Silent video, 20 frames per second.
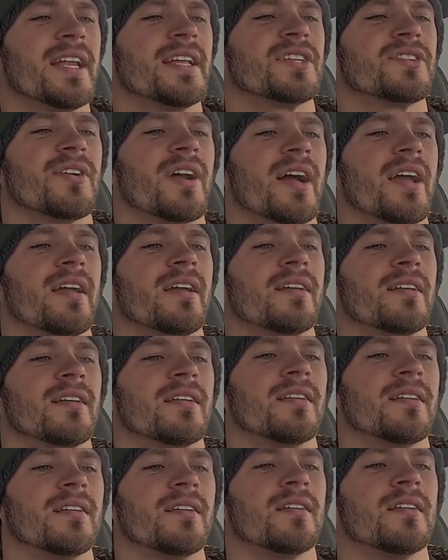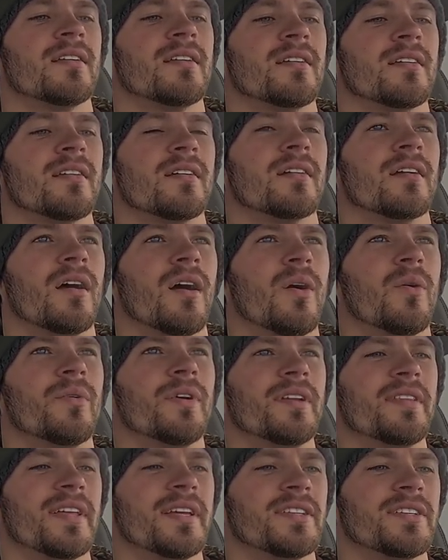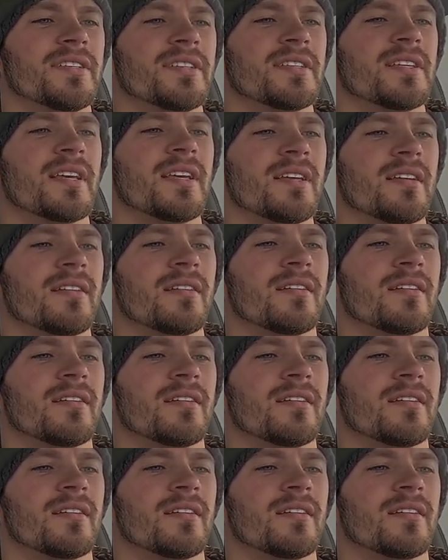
try. Oh, what did that just say?